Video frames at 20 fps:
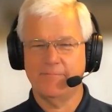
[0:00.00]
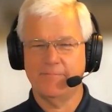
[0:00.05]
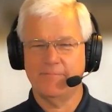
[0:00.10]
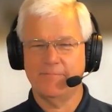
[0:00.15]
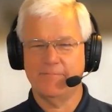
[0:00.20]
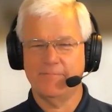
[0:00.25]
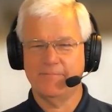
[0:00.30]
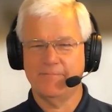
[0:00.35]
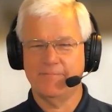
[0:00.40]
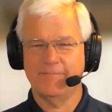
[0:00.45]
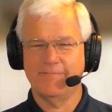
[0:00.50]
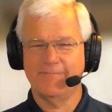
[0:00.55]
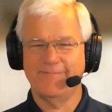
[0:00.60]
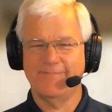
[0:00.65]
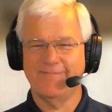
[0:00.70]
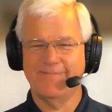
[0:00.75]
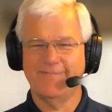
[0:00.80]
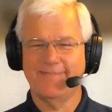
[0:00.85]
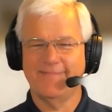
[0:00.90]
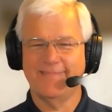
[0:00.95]

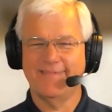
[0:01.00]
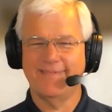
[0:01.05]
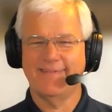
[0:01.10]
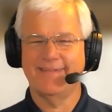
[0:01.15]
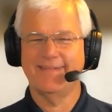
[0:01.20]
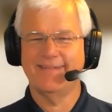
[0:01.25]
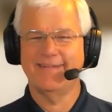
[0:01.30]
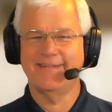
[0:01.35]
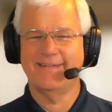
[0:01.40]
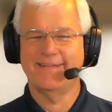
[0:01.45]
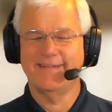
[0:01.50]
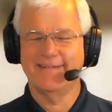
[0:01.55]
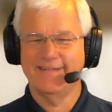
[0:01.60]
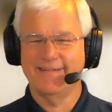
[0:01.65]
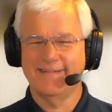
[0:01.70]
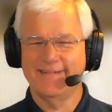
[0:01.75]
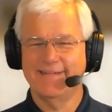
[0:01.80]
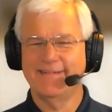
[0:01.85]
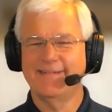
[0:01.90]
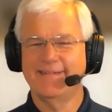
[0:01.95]

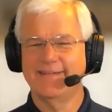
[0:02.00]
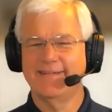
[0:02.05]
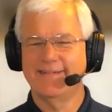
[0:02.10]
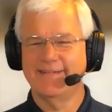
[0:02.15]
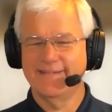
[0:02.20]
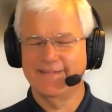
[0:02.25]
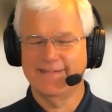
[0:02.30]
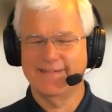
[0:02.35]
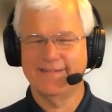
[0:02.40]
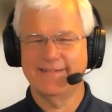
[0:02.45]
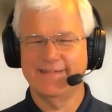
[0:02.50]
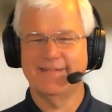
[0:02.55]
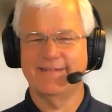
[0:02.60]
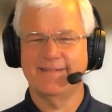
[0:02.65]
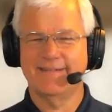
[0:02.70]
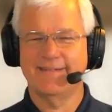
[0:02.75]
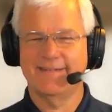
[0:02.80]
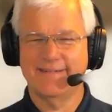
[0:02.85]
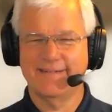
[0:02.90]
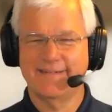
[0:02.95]

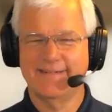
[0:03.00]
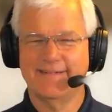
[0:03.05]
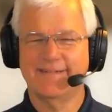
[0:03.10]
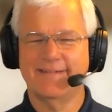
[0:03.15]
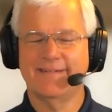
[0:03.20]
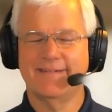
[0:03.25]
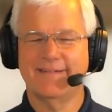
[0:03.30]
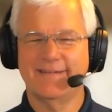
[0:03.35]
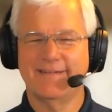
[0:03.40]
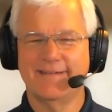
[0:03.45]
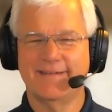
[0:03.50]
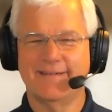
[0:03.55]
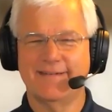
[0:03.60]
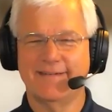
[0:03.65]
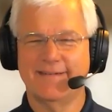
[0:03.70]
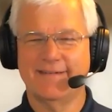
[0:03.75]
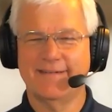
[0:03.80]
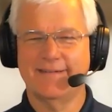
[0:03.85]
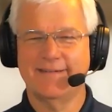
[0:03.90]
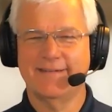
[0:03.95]

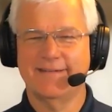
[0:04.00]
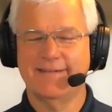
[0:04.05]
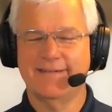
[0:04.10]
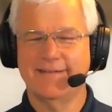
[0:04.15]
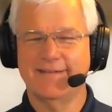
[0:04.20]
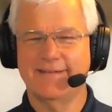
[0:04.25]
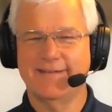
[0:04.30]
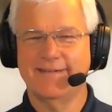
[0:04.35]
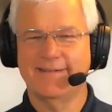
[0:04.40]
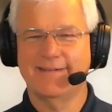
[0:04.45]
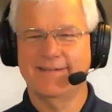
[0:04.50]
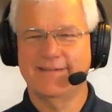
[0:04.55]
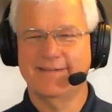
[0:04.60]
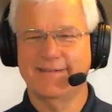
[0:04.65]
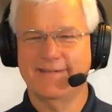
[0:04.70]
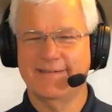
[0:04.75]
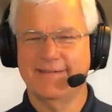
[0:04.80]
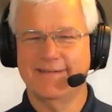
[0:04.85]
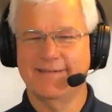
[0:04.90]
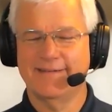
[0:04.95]

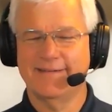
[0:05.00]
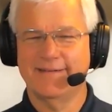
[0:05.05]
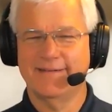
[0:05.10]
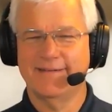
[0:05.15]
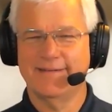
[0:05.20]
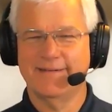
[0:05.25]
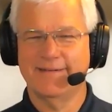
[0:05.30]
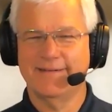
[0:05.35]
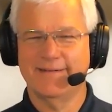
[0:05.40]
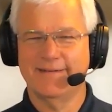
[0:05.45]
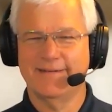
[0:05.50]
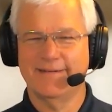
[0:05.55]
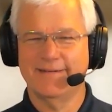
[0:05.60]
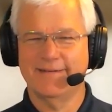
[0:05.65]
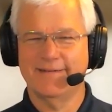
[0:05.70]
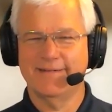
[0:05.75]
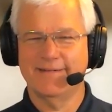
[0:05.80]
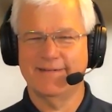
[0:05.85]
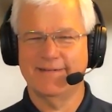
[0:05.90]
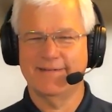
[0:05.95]

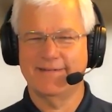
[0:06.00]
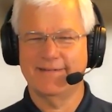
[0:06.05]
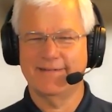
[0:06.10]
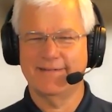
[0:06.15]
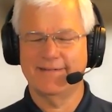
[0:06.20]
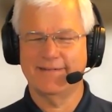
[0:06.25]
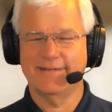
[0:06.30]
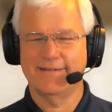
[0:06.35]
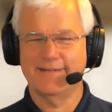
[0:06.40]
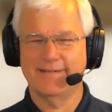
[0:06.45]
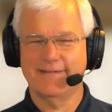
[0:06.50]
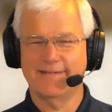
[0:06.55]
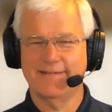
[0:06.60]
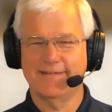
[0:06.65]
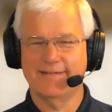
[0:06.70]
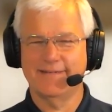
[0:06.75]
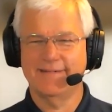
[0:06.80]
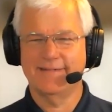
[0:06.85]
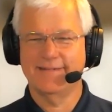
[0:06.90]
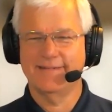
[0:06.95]

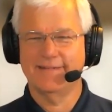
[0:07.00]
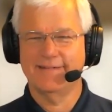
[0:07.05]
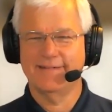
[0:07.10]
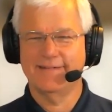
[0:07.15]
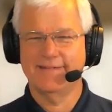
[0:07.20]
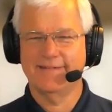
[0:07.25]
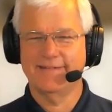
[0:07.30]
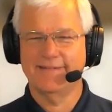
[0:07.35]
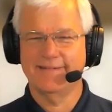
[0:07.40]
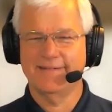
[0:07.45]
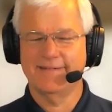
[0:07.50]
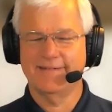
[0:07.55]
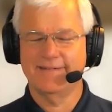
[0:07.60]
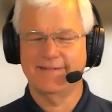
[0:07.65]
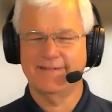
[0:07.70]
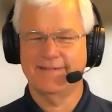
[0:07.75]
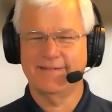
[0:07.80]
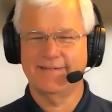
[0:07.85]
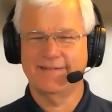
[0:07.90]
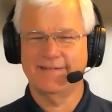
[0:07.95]
(silent)